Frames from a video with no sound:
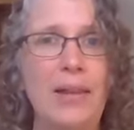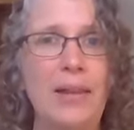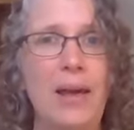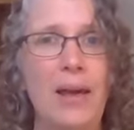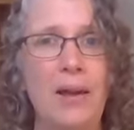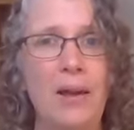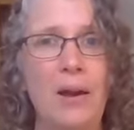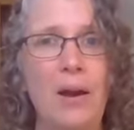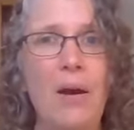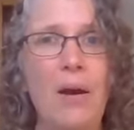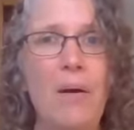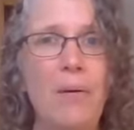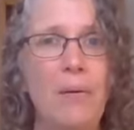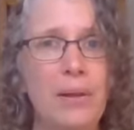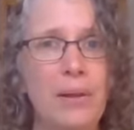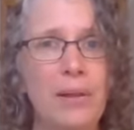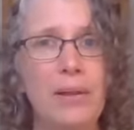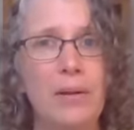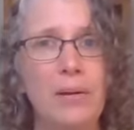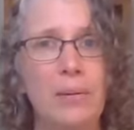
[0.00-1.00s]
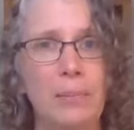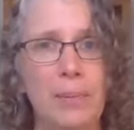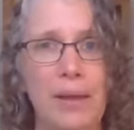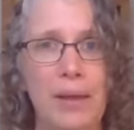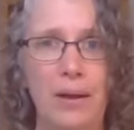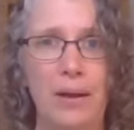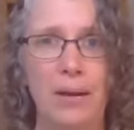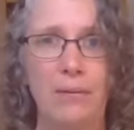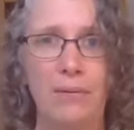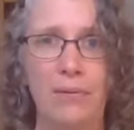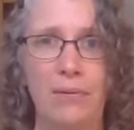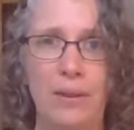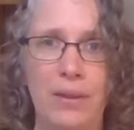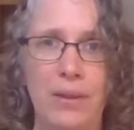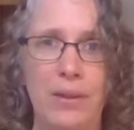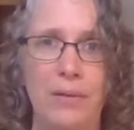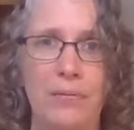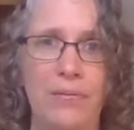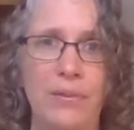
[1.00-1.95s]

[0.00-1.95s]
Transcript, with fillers: let go a little bit of the